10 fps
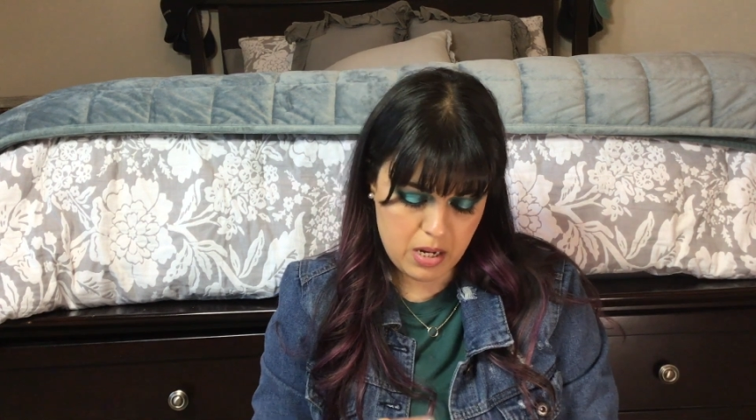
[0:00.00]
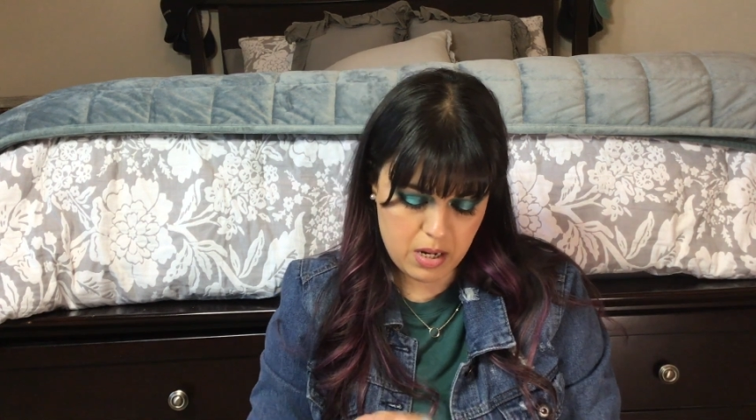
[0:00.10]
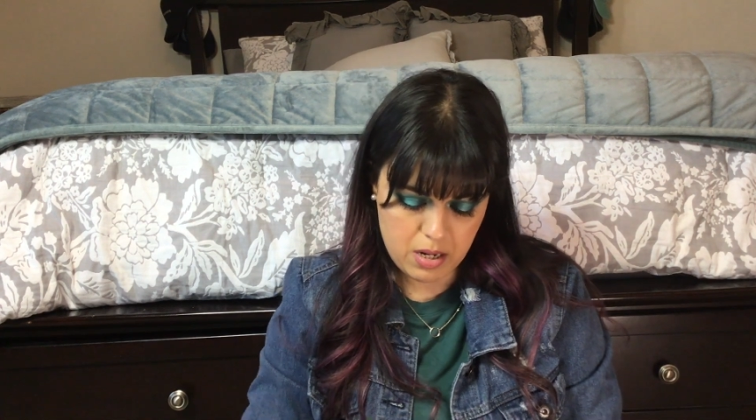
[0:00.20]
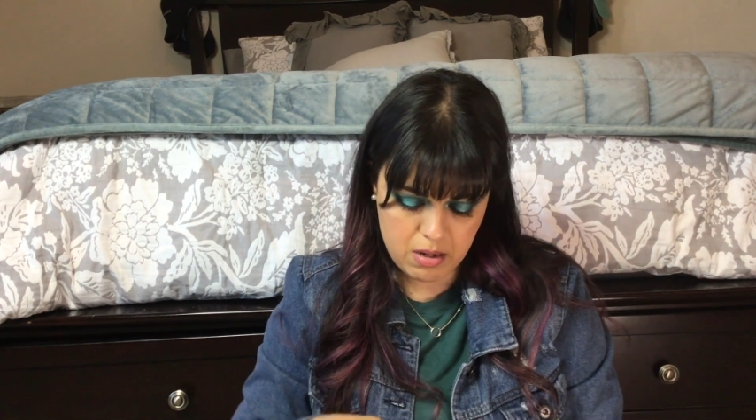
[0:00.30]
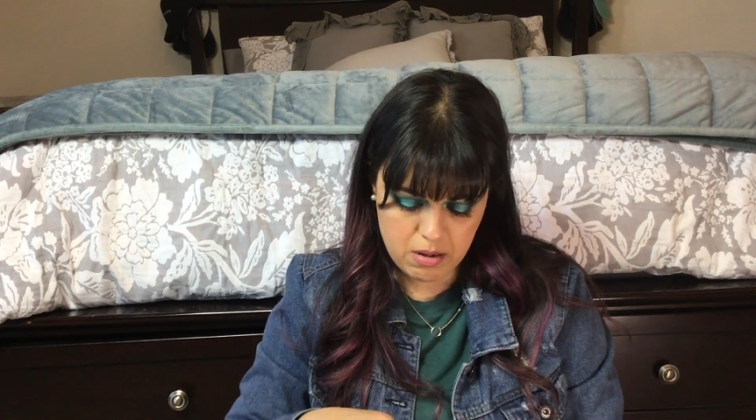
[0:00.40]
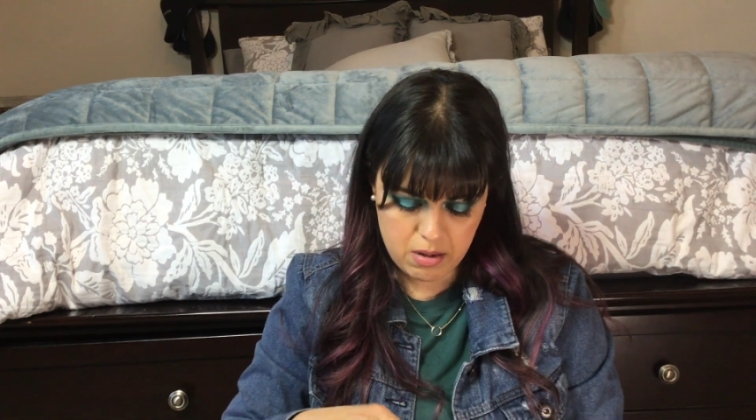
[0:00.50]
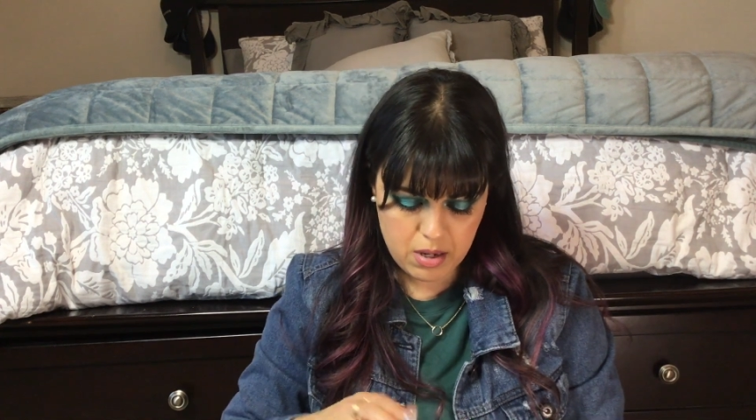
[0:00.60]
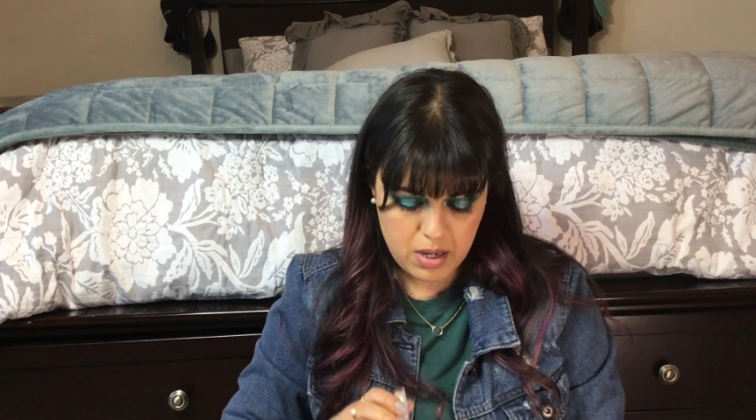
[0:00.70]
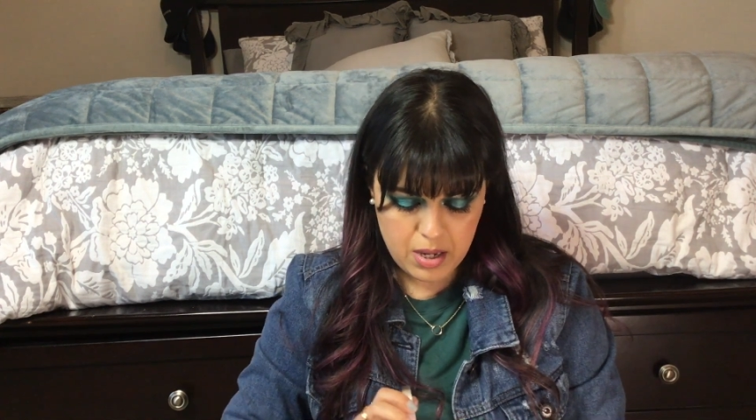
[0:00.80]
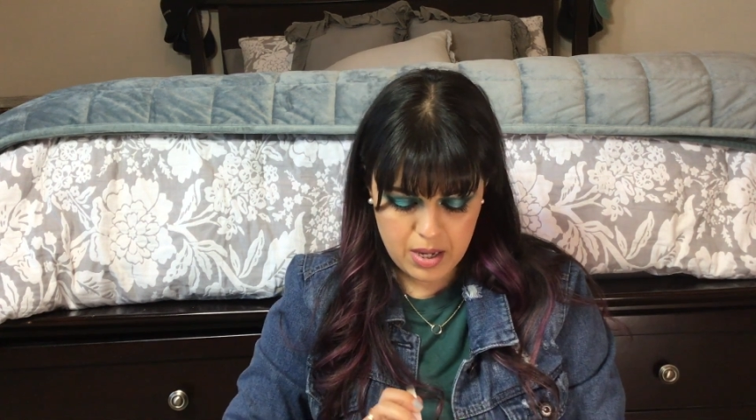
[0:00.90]

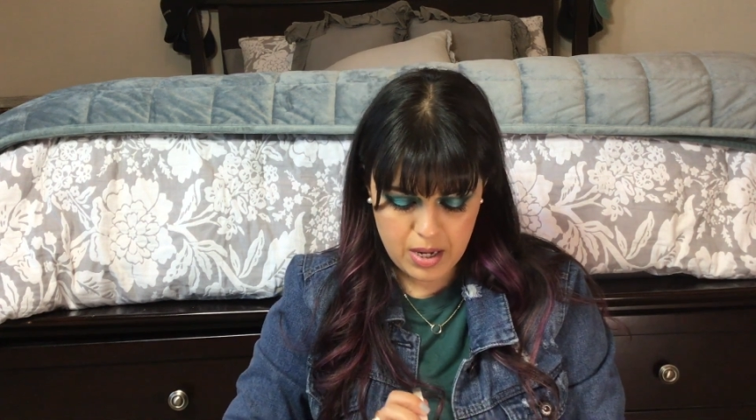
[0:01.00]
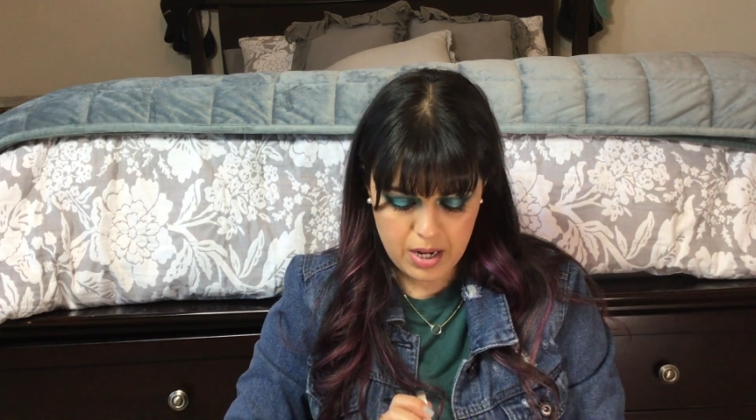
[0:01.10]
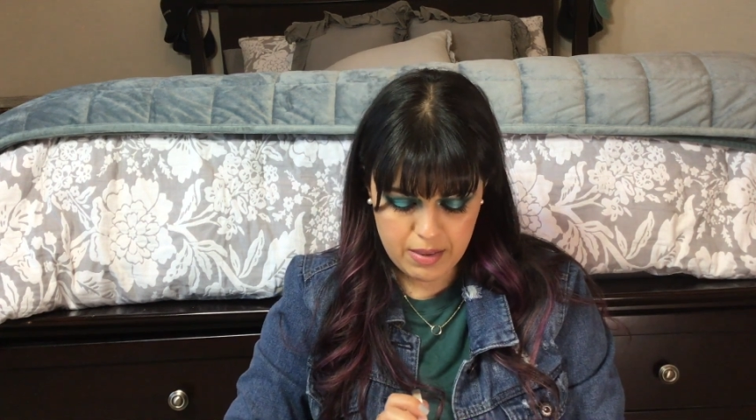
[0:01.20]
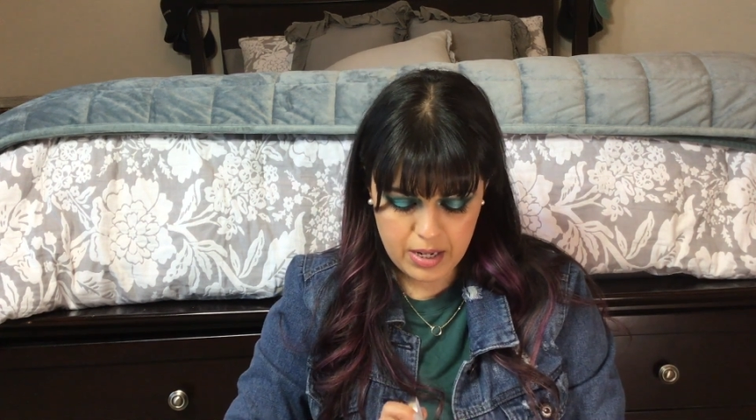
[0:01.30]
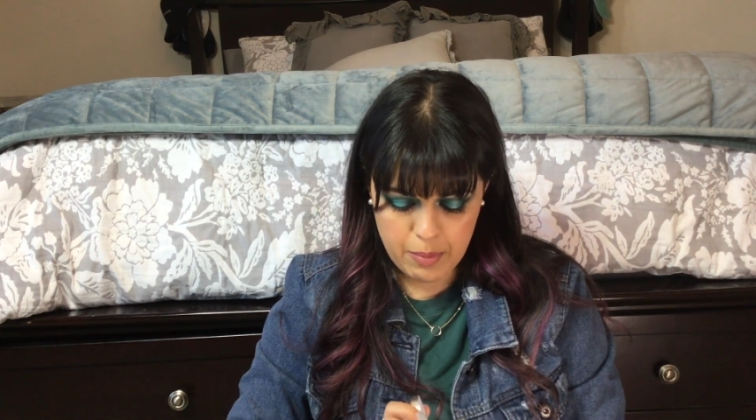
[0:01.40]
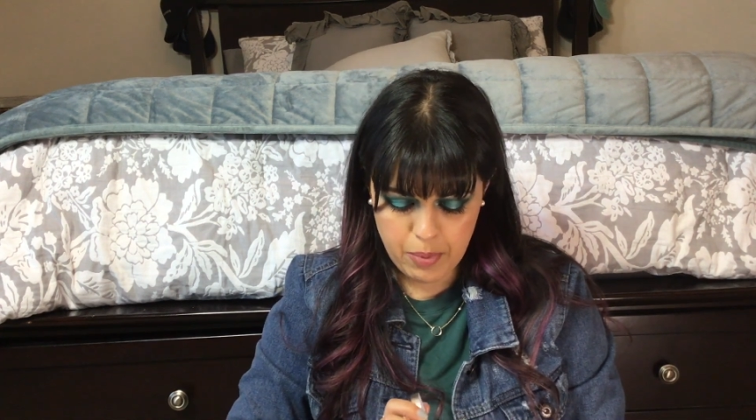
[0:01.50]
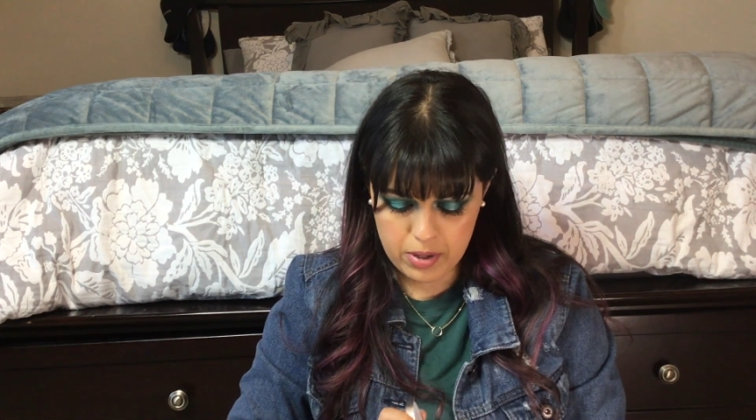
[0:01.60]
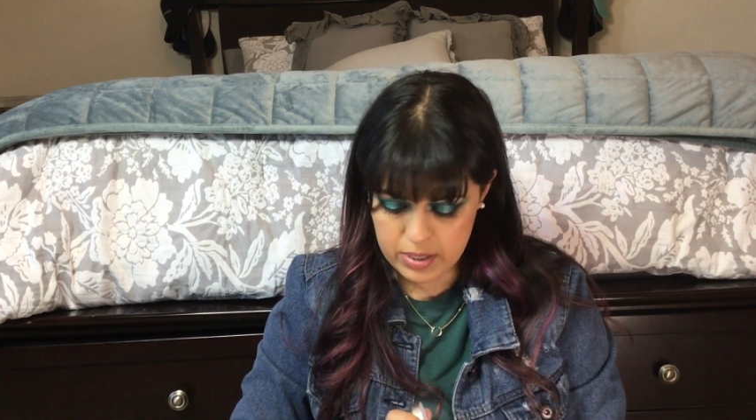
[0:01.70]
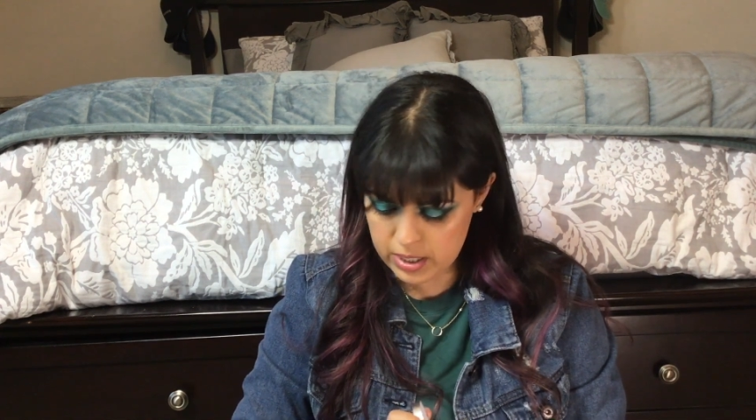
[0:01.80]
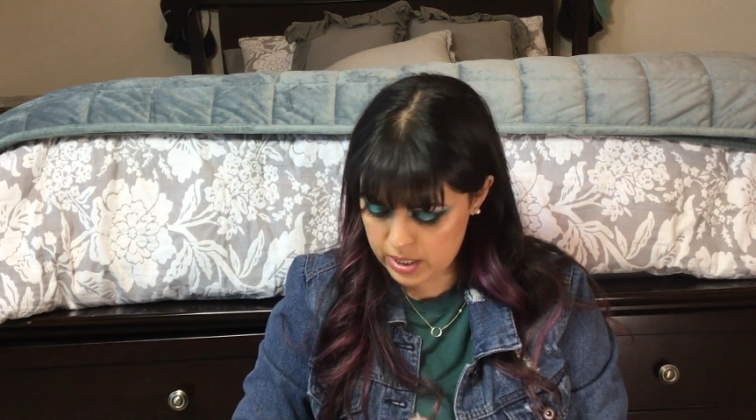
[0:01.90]
And I think I
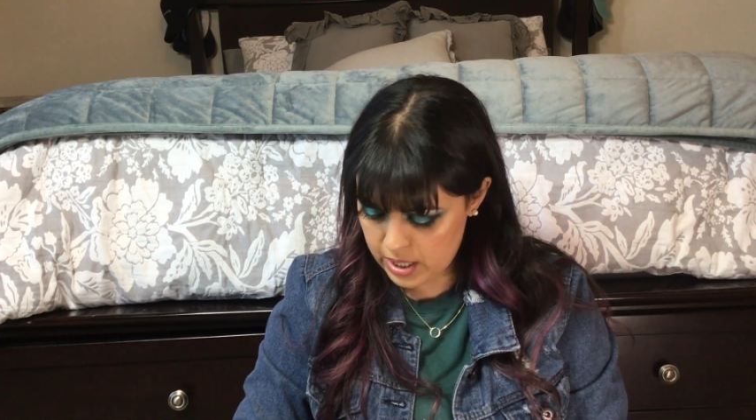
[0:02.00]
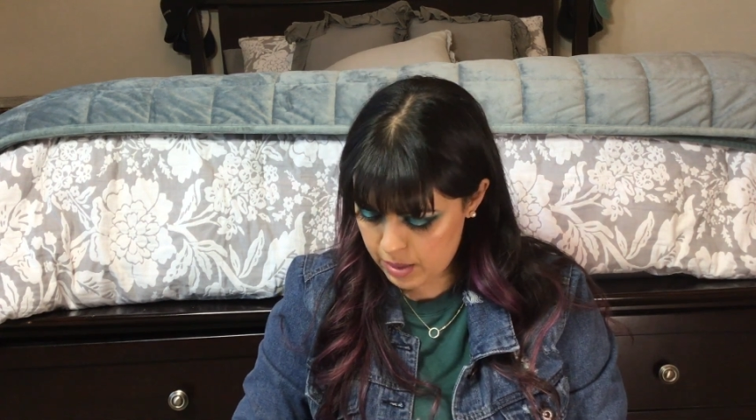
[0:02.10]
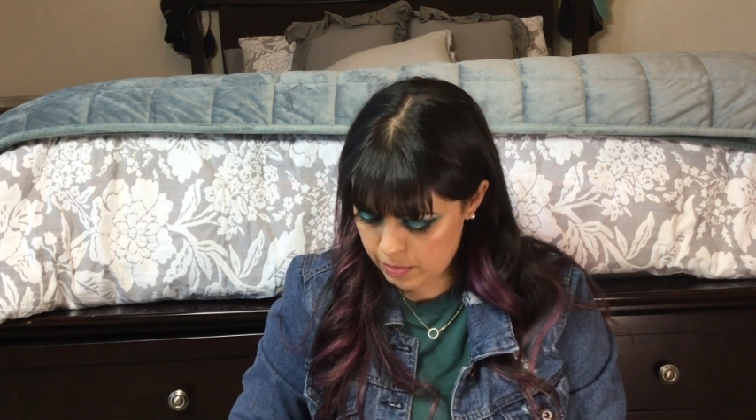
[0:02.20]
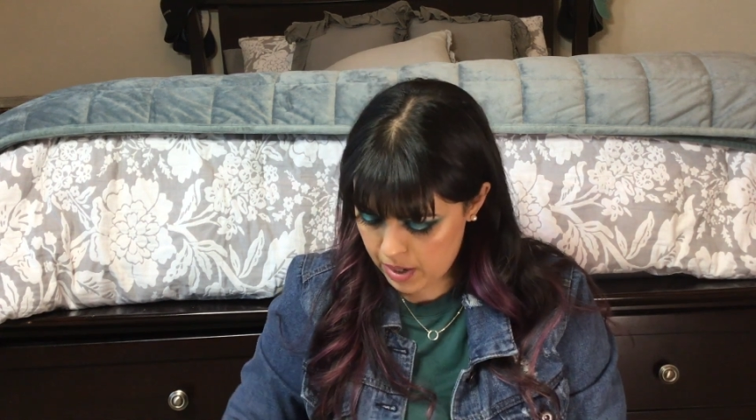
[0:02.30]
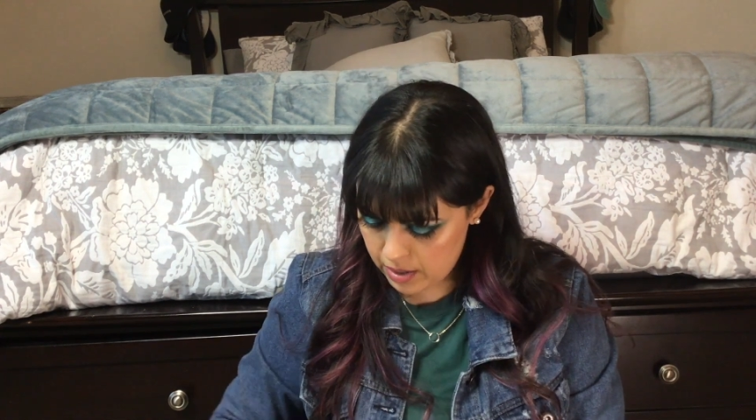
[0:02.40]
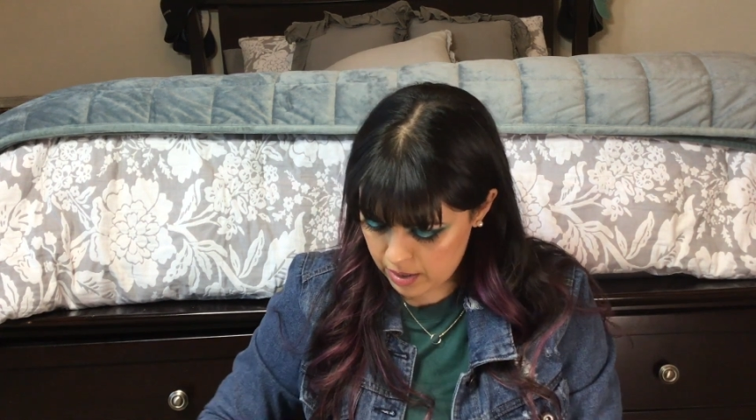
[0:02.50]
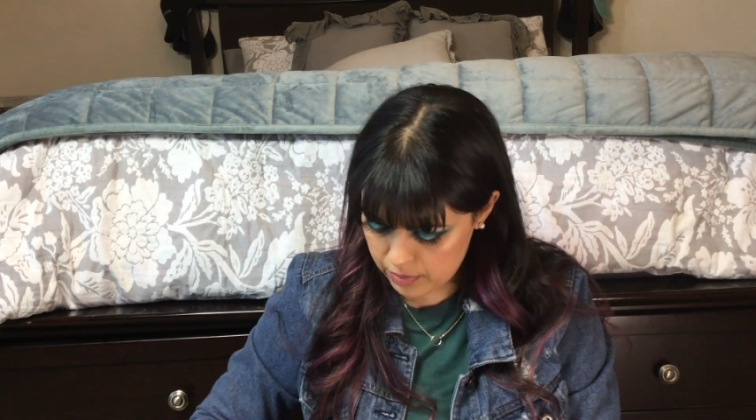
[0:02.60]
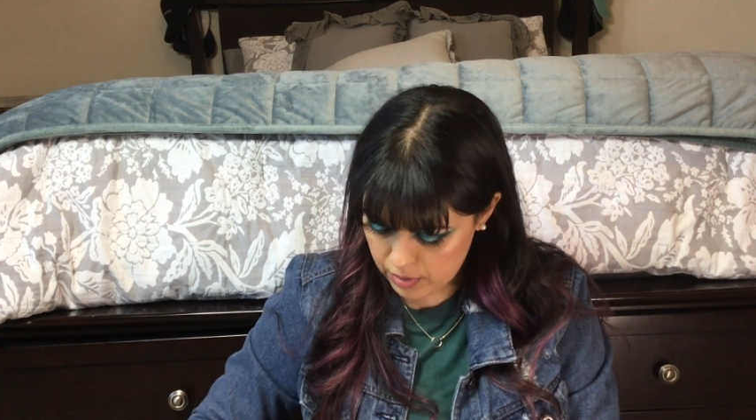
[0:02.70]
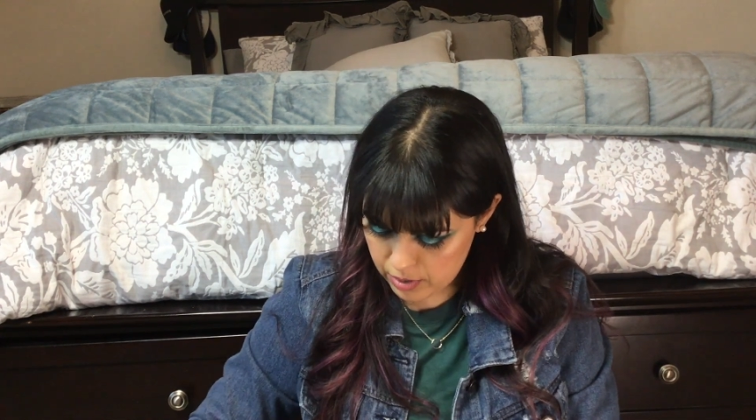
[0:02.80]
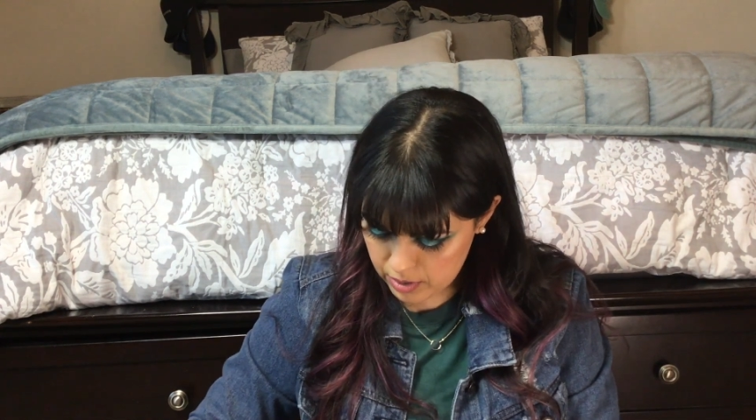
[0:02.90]
bought this because I had bought
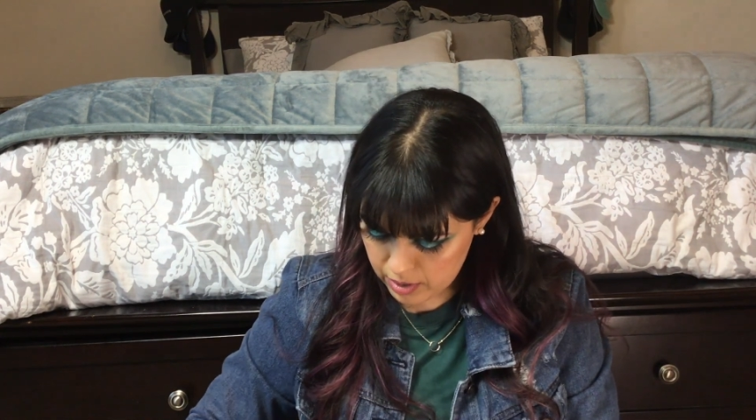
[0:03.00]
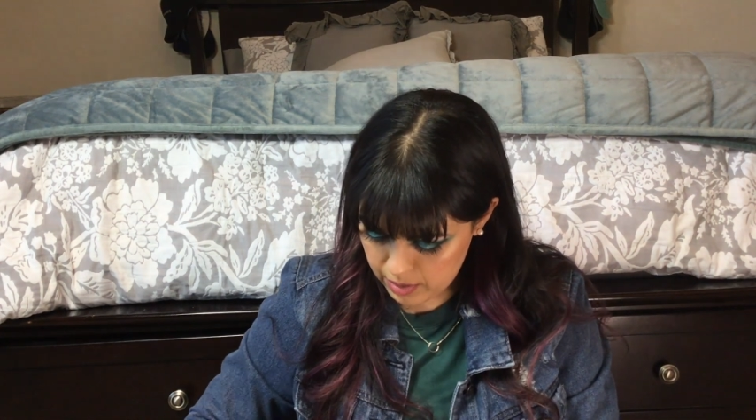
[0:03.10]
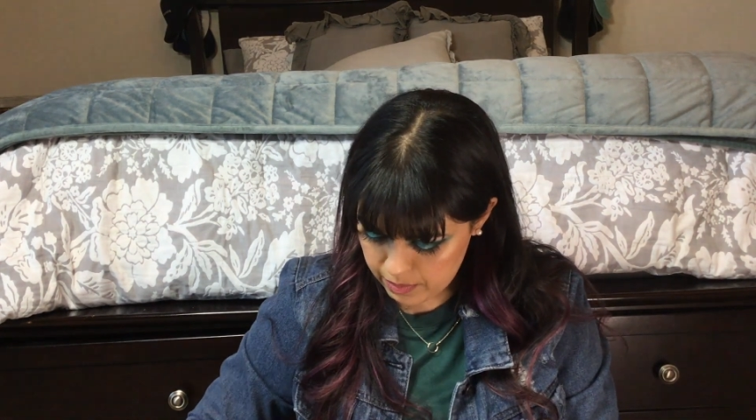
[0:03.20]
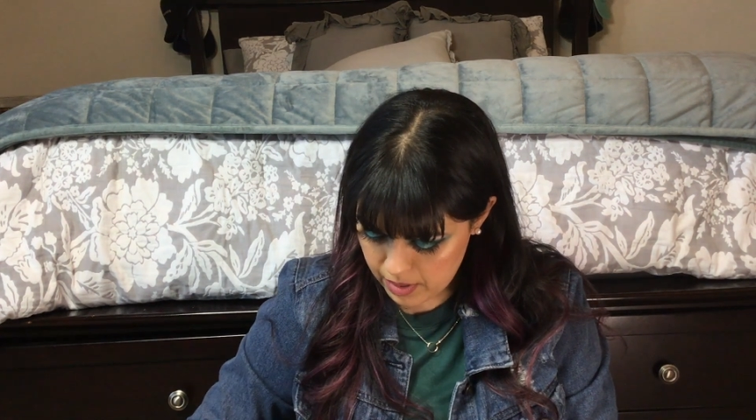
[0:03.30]
other